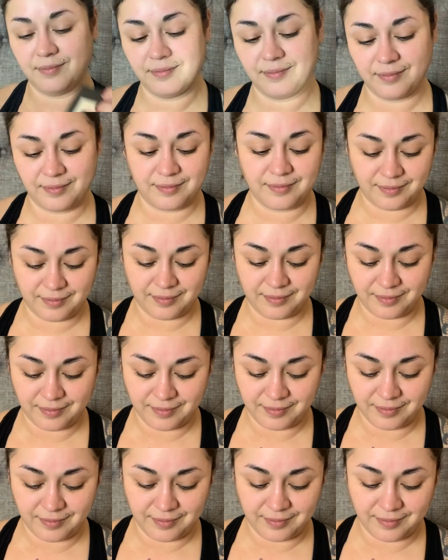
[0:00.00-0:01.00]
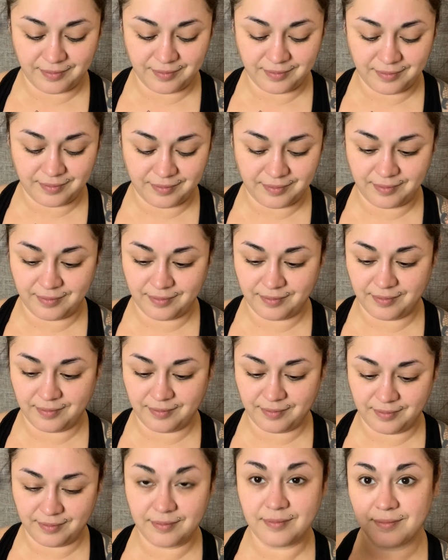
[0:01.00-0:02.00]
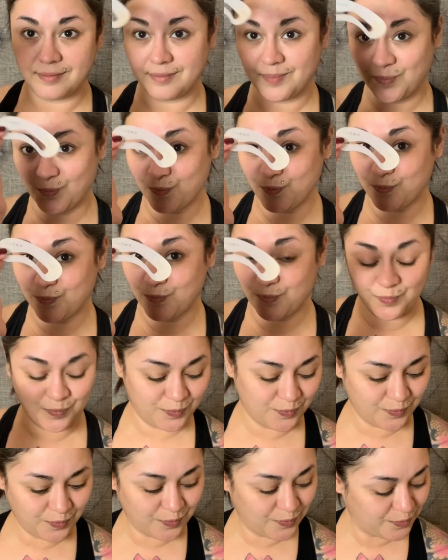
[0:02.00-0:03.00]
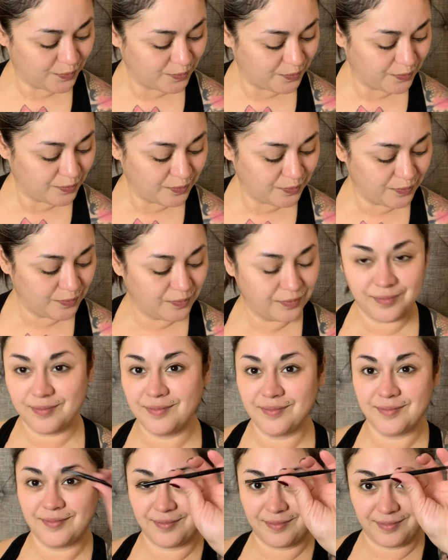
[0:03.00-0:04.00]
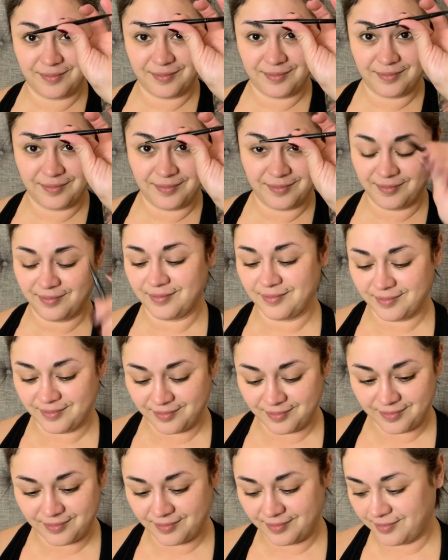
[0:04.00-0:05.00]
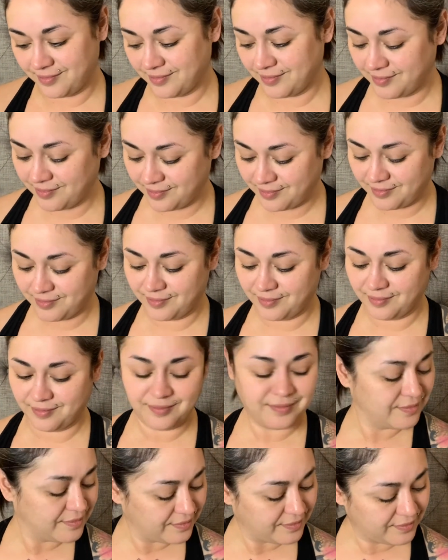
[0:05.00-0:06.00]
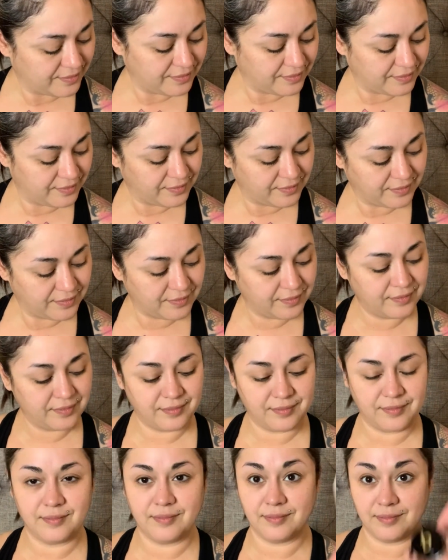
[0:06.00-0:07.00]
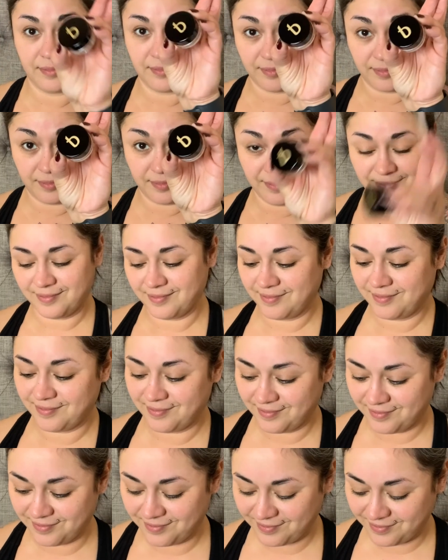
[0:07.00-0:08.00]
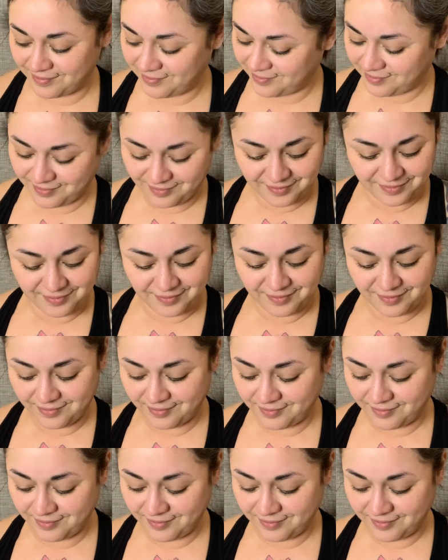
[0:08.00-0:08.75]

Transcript: I'm about to apply my brows. Makeup can be your friend, but Tori Belle products can be your best friends.